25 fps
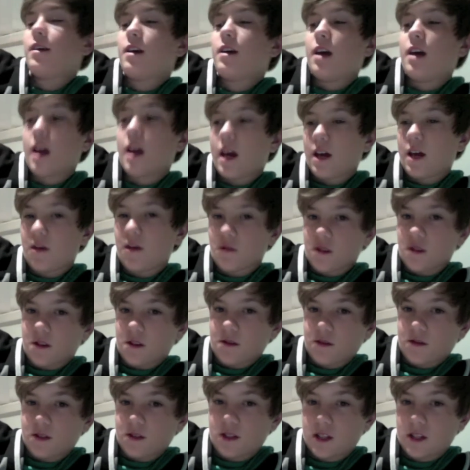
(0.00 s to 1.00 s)
even
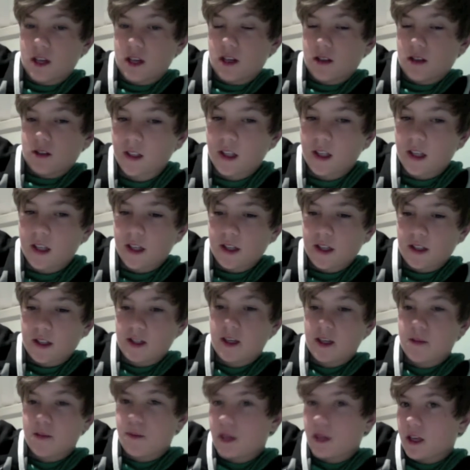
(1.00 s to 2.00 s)
send
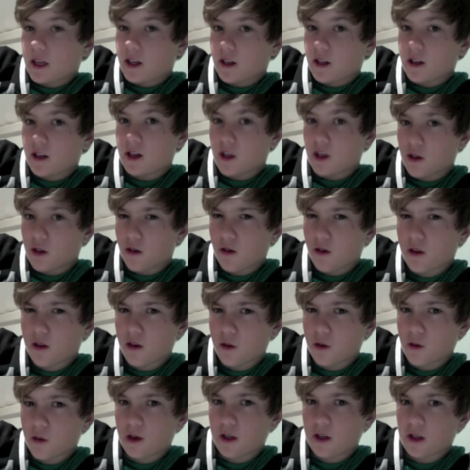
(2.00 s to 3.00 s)
send me in your own
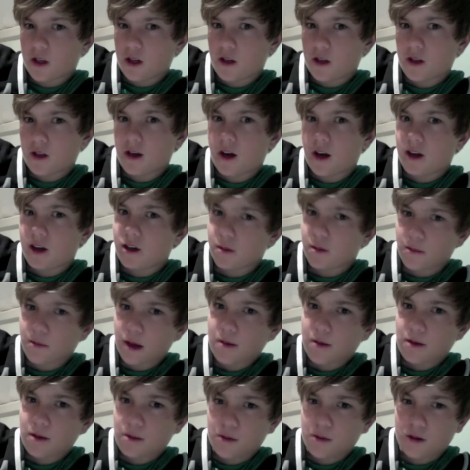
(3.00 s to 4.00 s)
question that I could
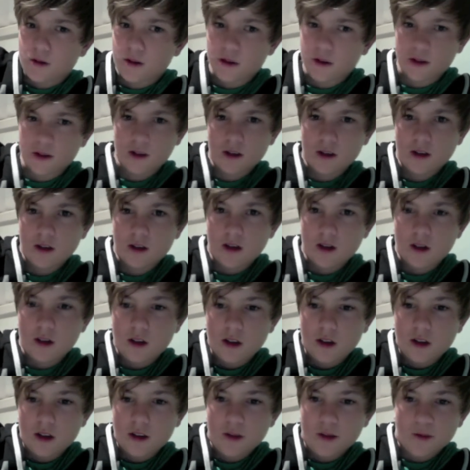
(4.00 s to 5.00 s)
maybe put on the
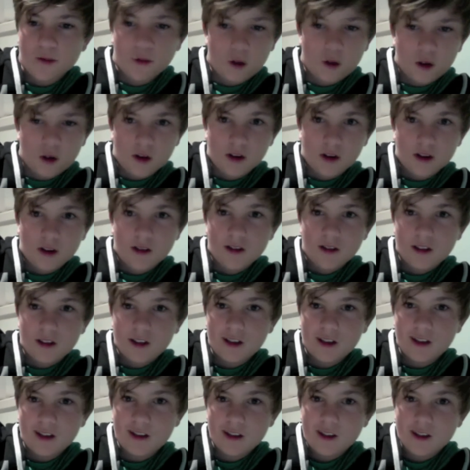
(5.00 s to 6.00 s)
the vlog.
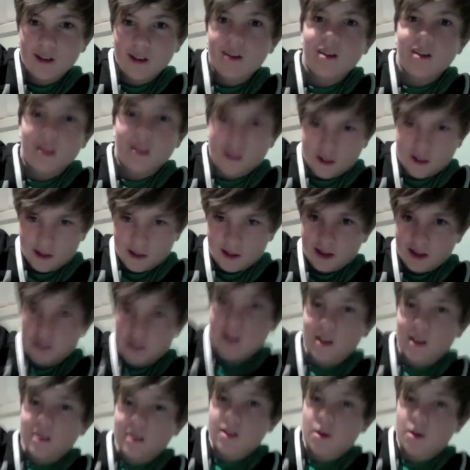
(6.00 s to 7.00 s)
See you
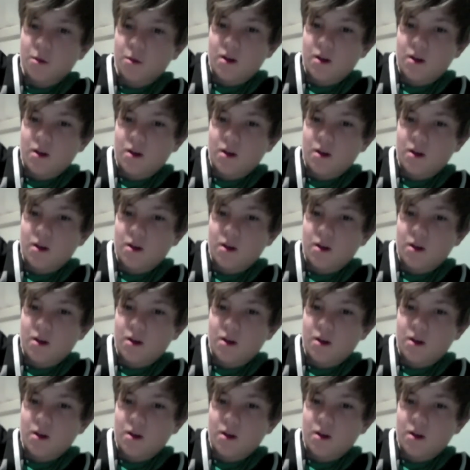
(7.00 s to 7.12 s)
next time,